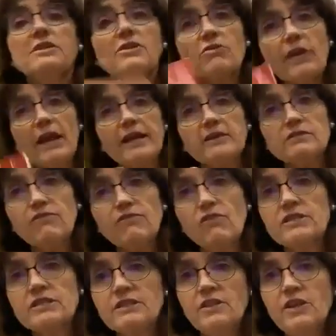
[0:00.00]
the greatest
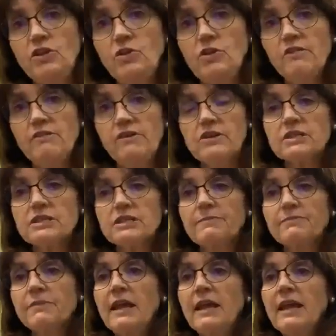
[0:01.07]
force in the universe.
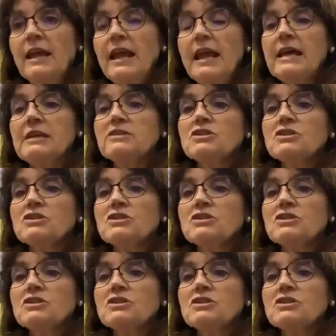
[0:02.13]
And